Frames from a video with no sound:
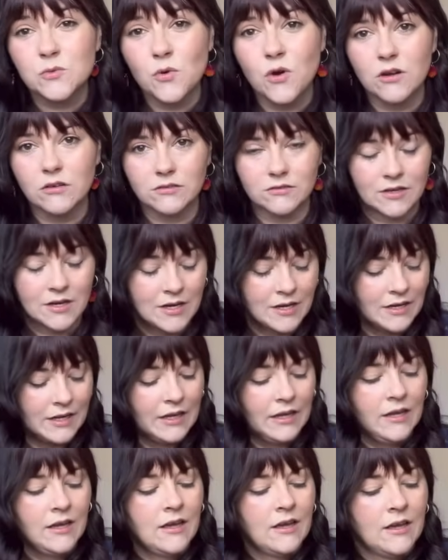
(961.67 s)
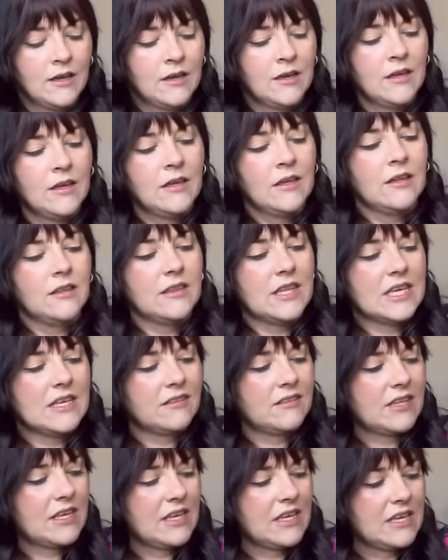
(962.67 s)
one.
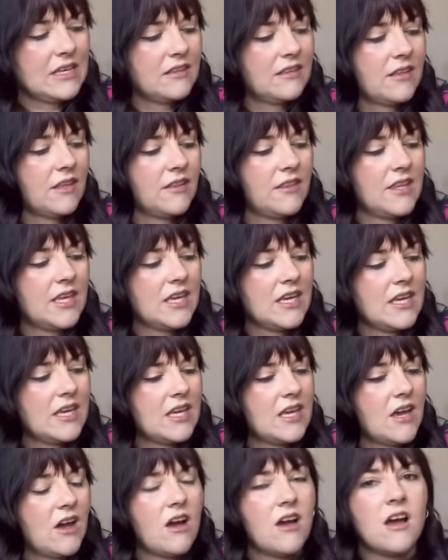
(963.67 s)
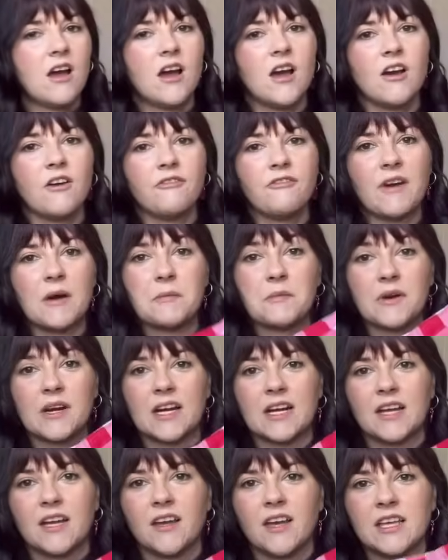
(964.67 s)
This is the
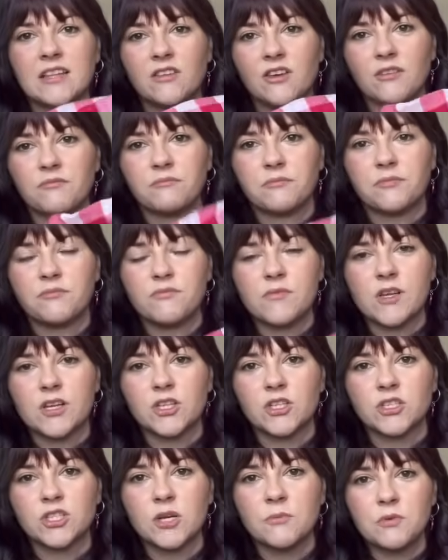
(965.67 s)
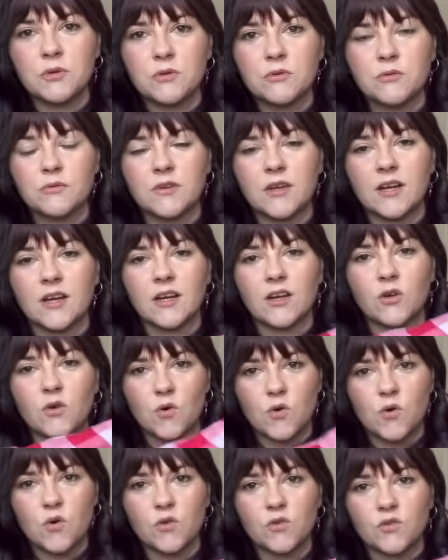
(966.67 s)
fabric. It's a double
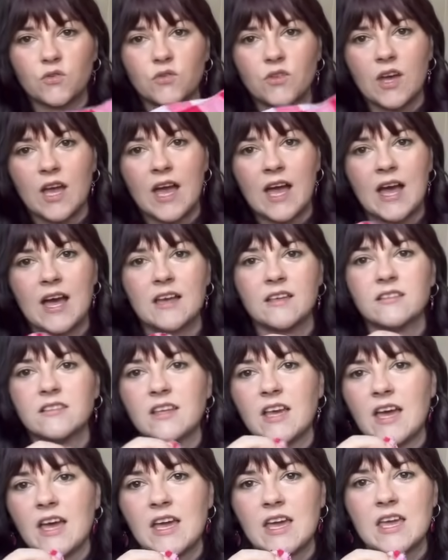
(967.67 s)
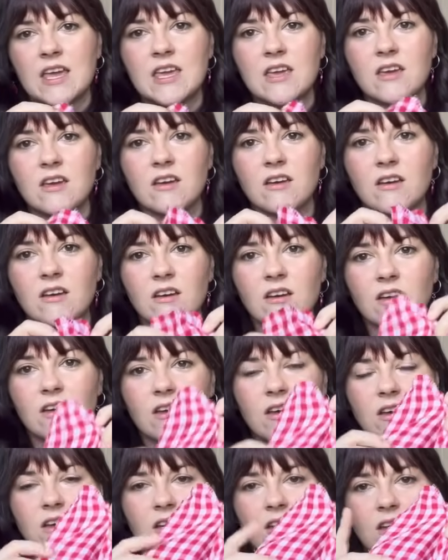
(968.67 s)
gauze that has a
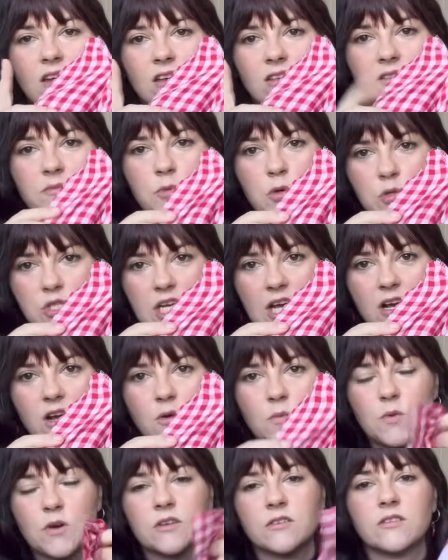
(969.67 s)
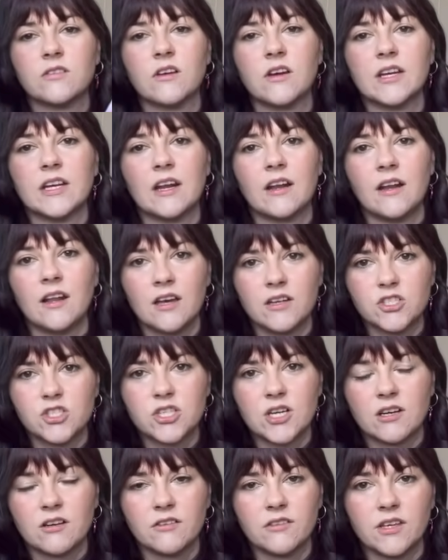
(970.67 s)
small check on one side, large
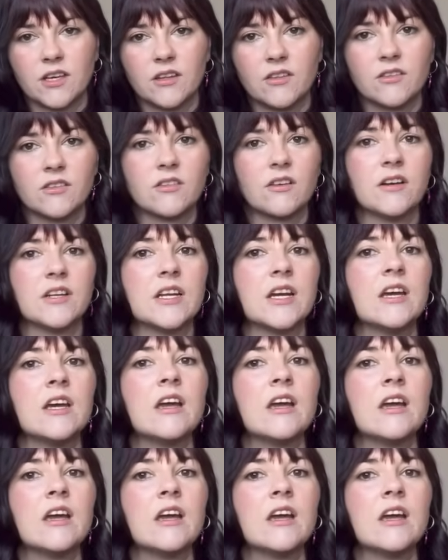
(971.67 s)
check on the other side.